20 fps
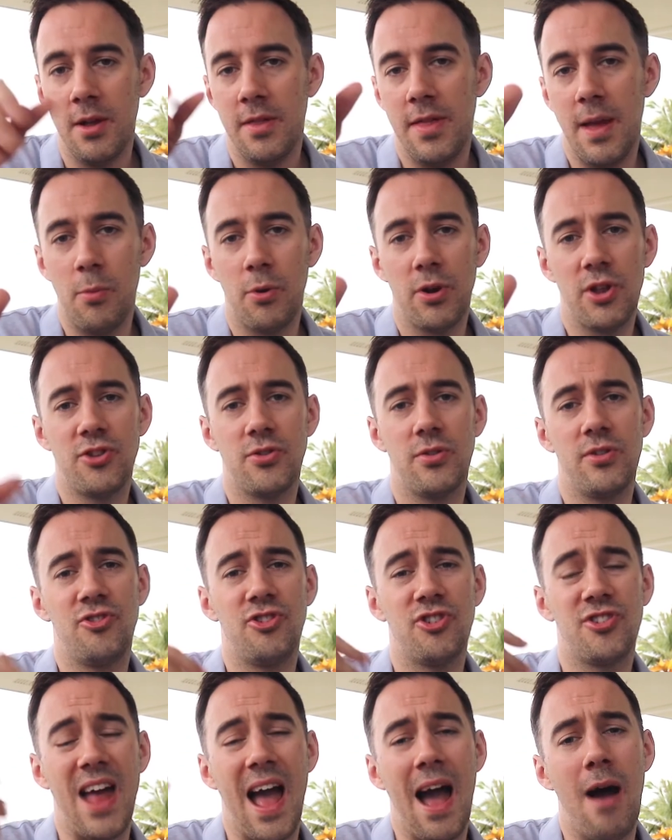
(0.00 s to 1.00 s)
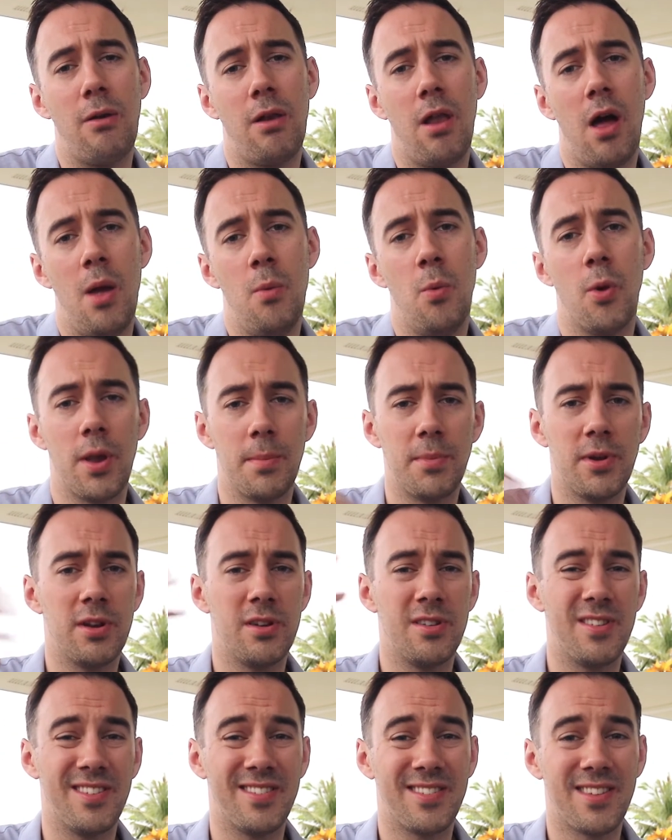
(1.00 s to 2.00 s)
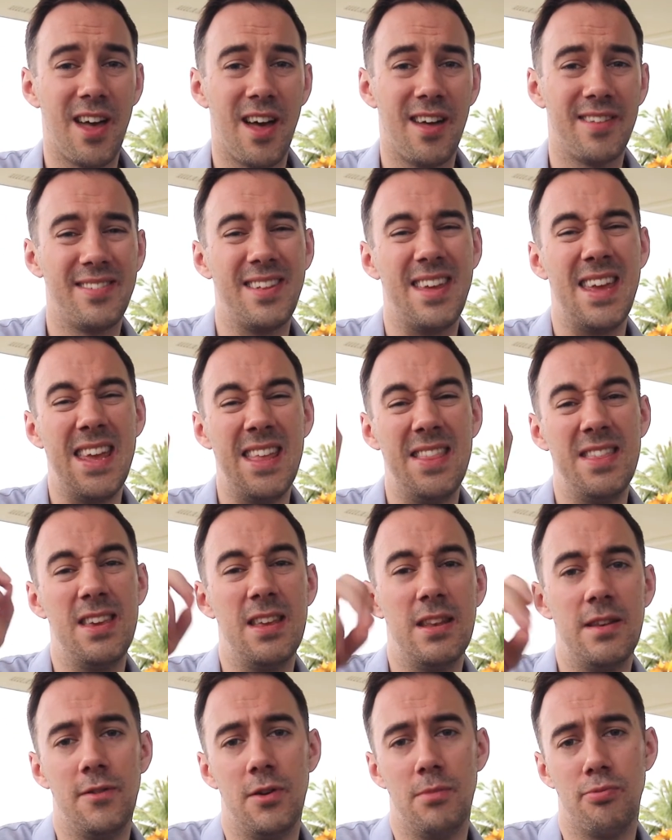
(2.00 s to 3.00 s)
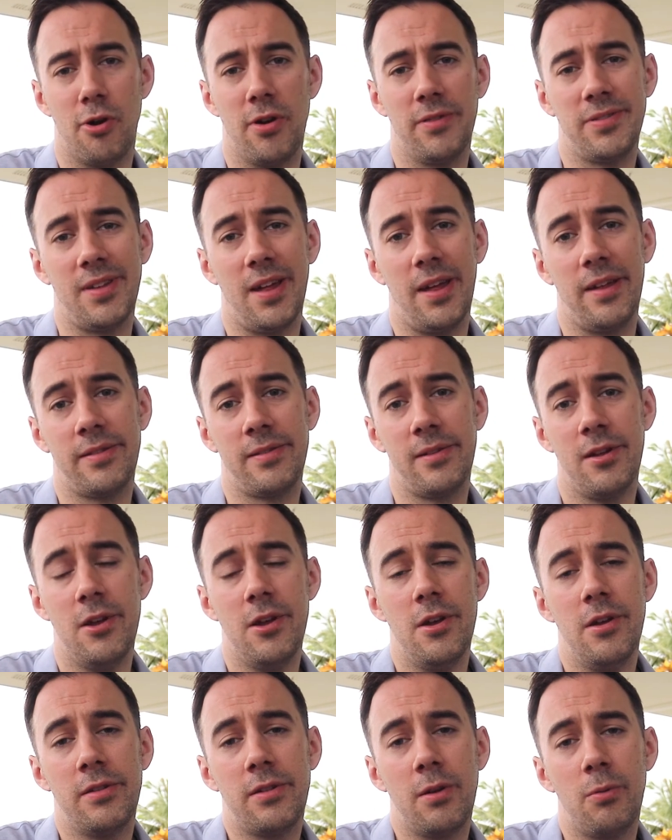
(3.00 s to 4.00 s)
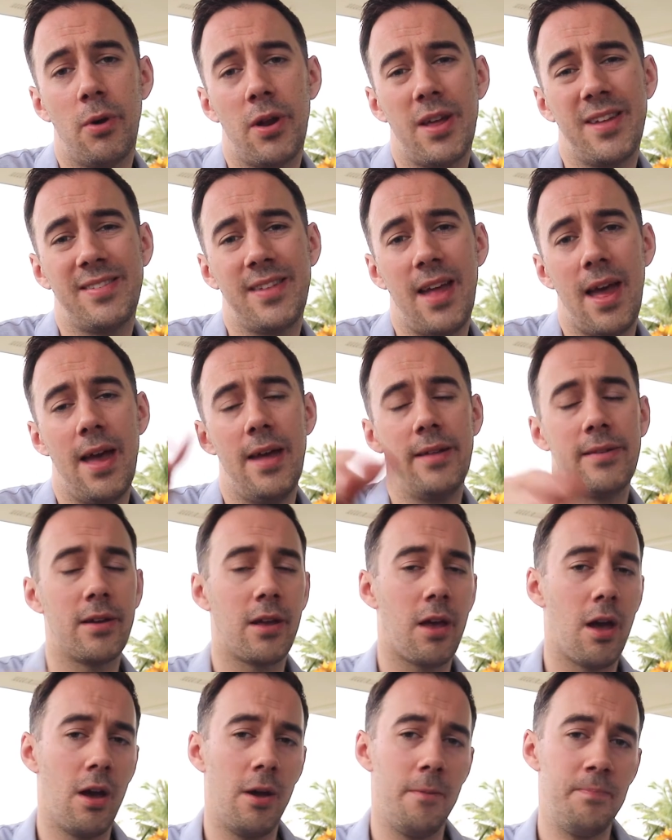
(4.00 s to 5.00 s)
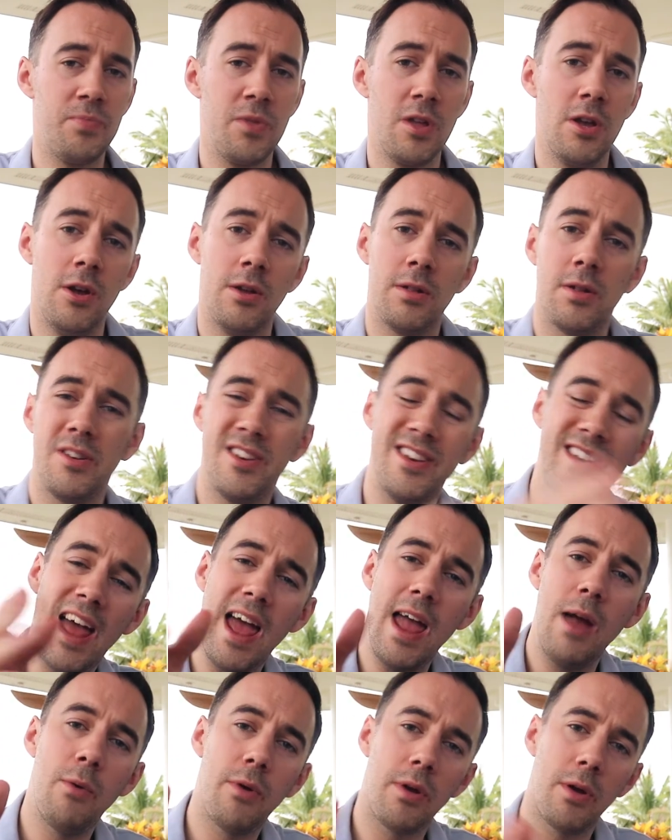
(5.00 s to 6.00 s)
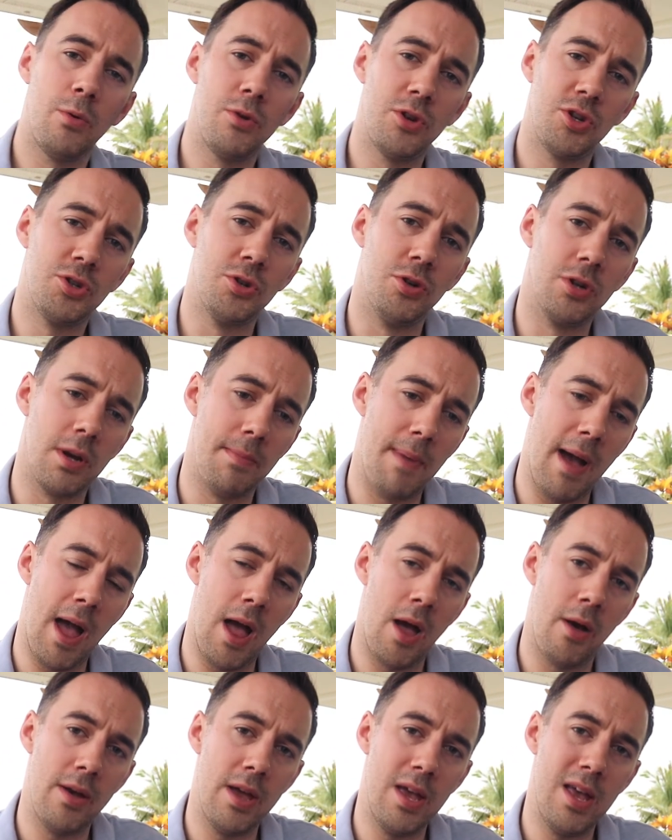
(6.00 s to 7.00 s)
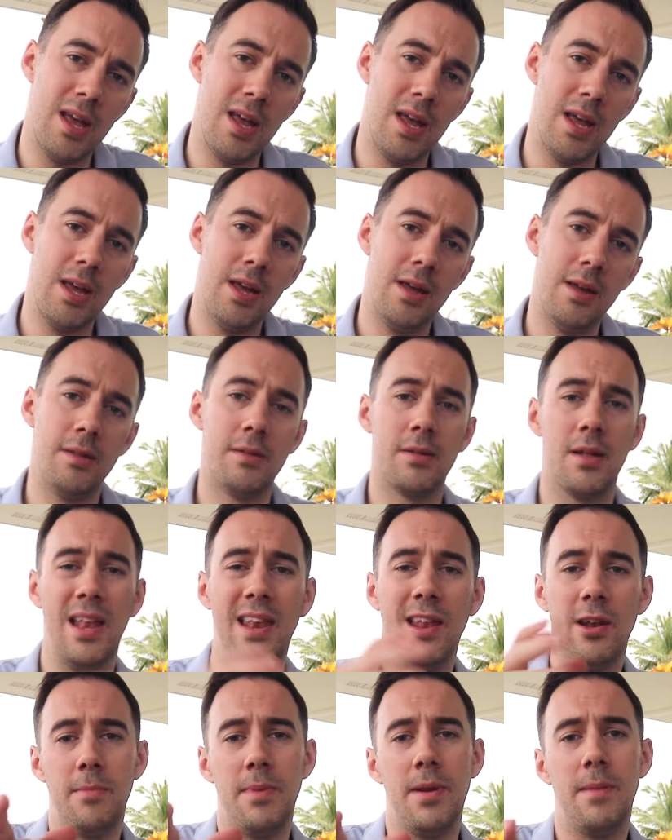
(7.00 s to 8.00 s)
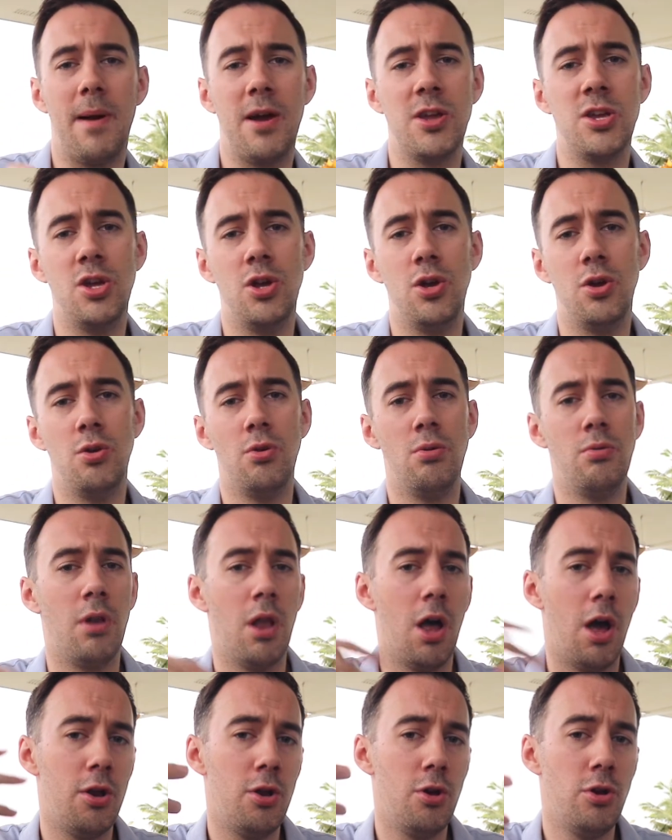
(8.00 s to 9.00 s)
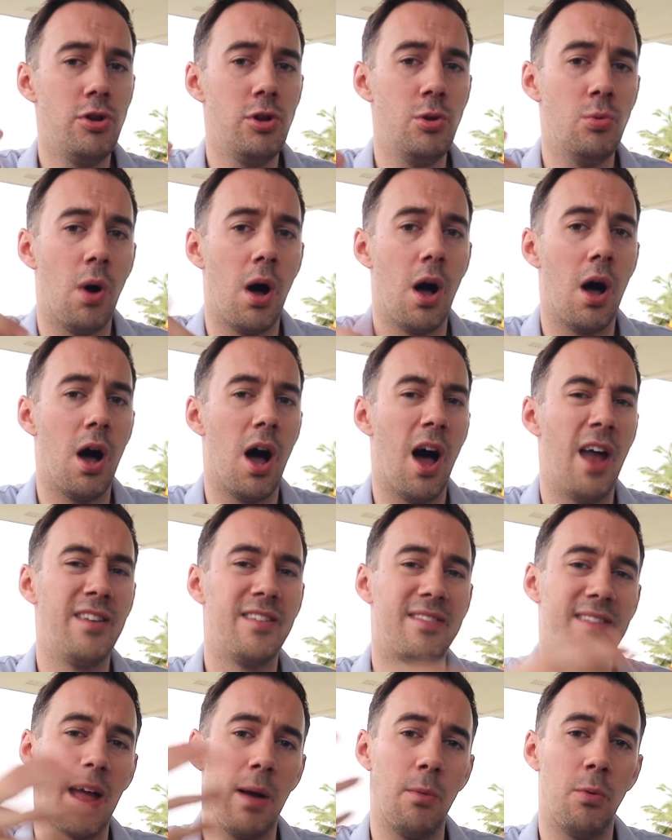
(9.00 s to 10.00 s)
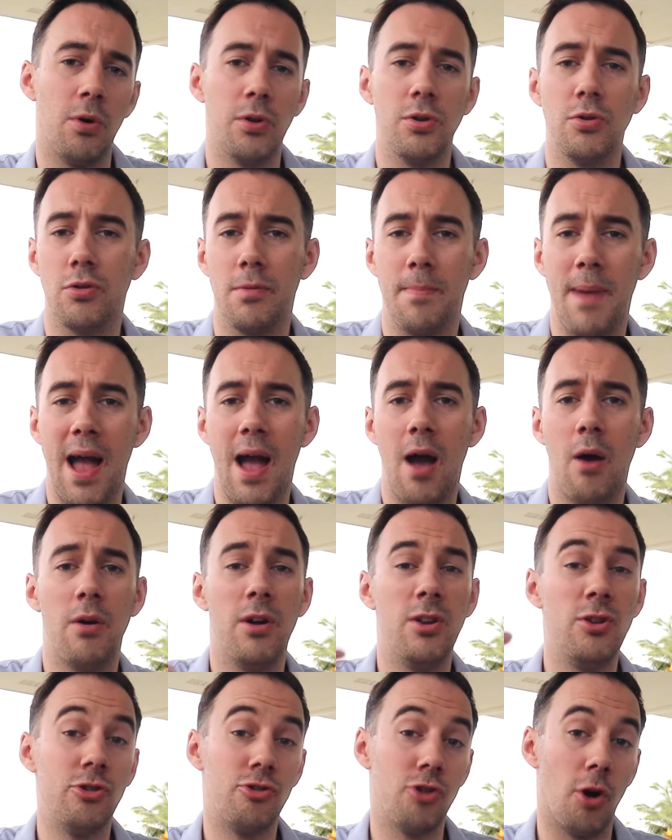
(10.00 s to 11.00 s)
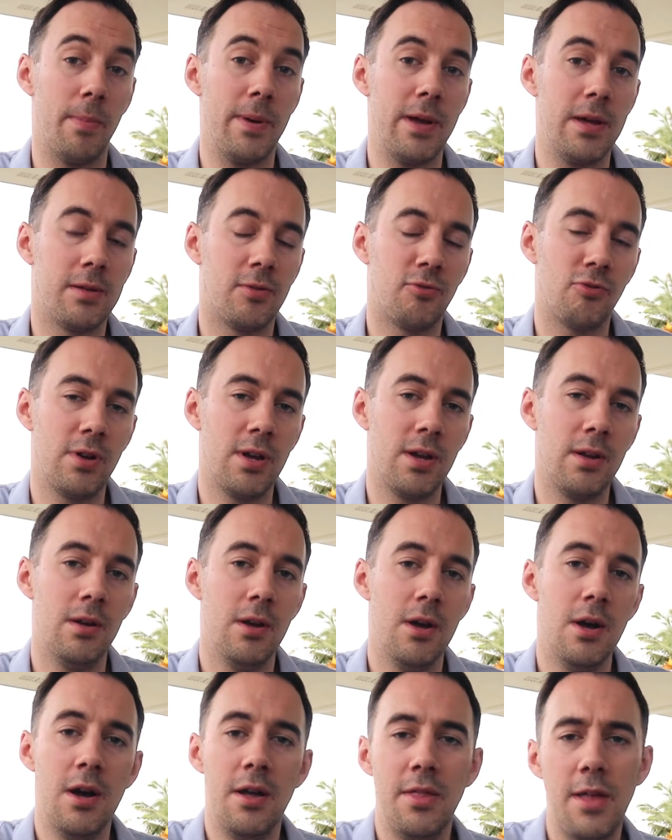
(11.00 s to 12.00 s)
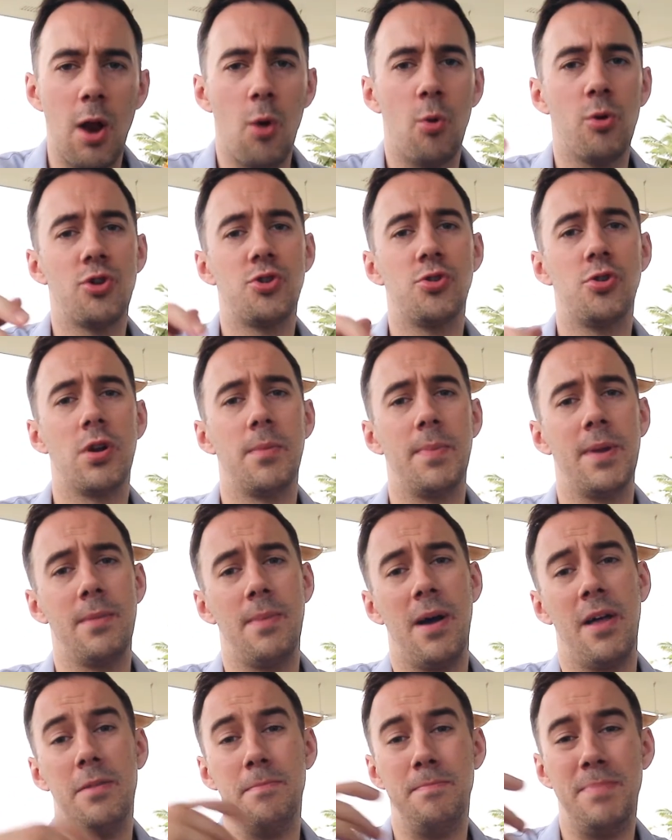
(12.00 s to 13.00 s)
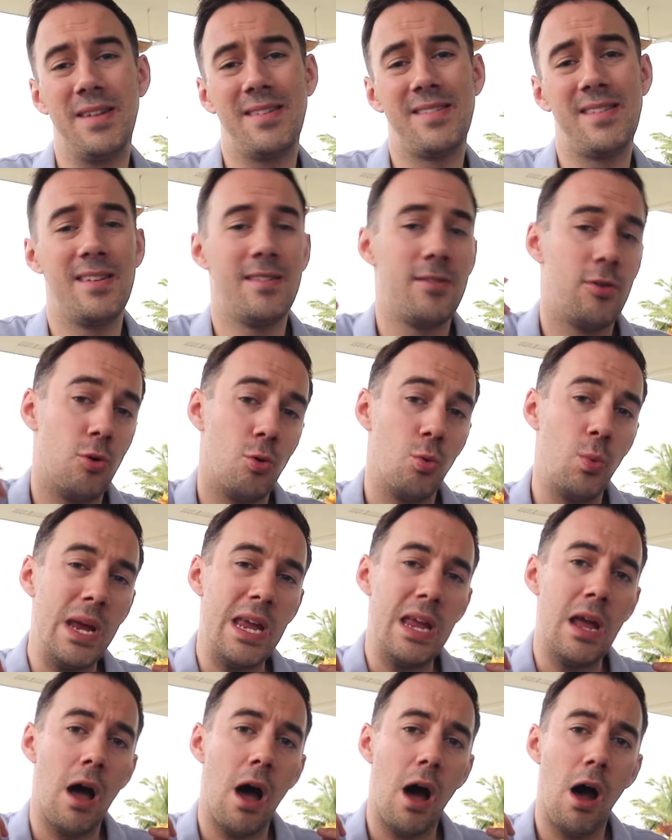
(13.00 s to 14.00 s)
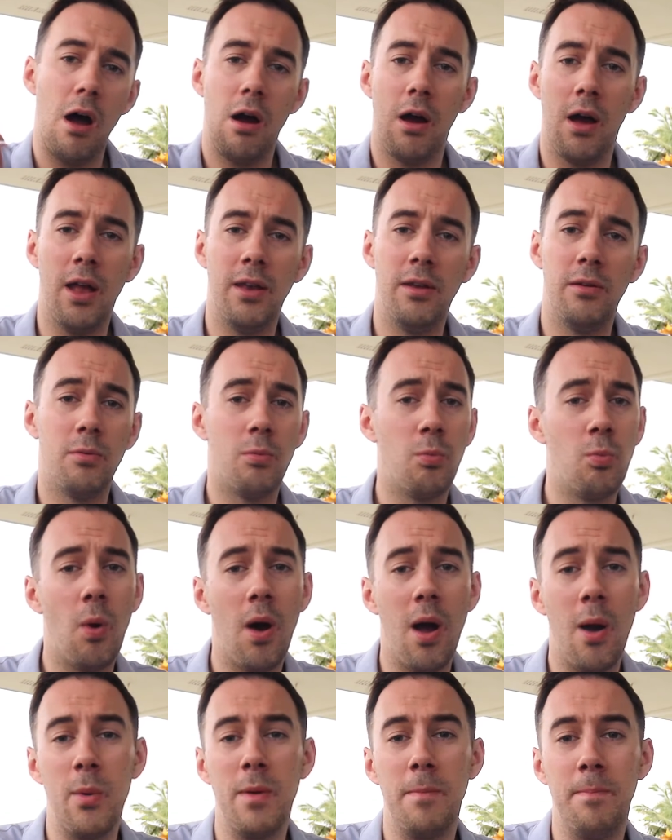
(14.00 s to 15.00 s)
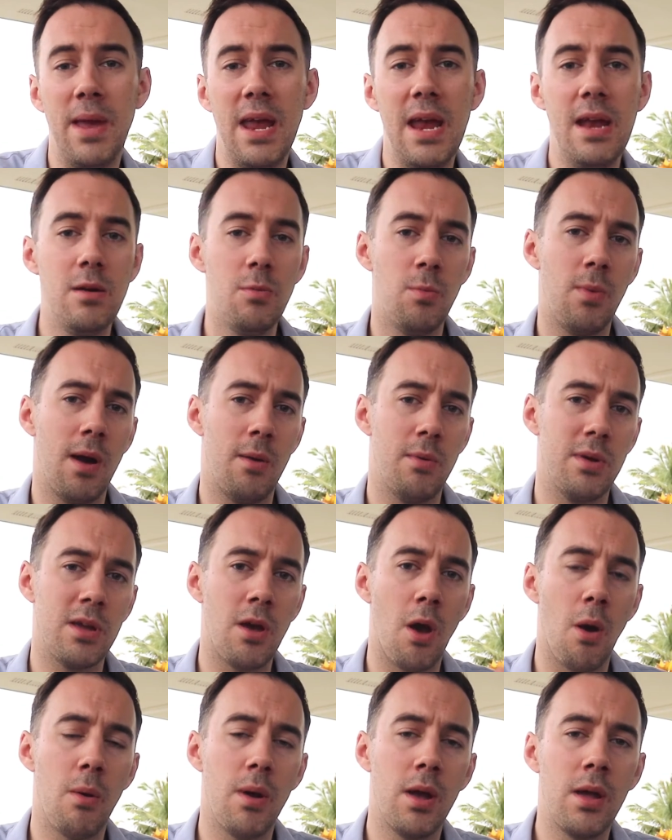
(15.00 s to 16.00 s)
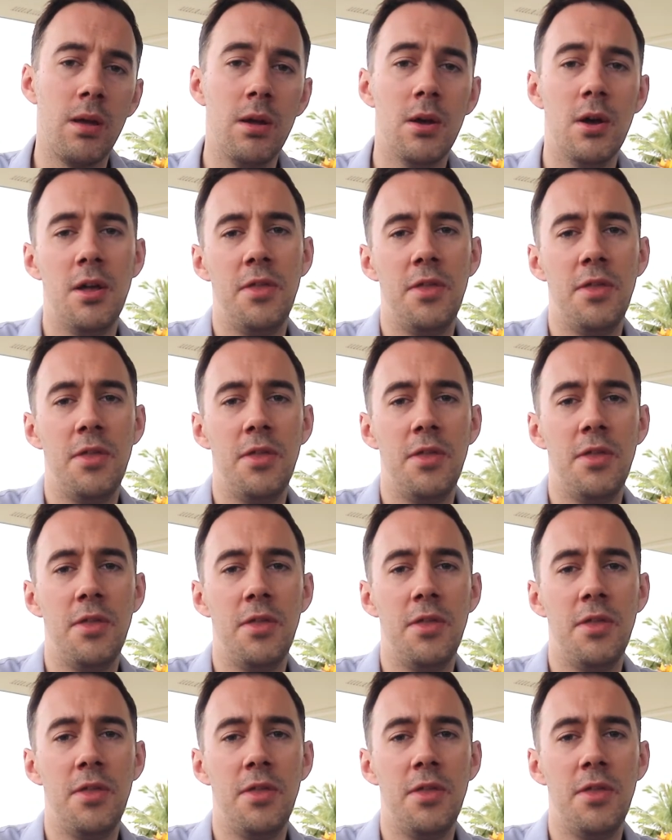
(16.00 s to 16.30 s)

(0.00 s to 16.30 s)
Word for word: Then what I do is just outline what I'm going to discuss in the interview process. So what I say is I go, so today what I want to talk about is a little bit about you, learn who you are, understand what you're about and your job history. Then I want to talk a bit about the business, who we are and where we've been and where we're going.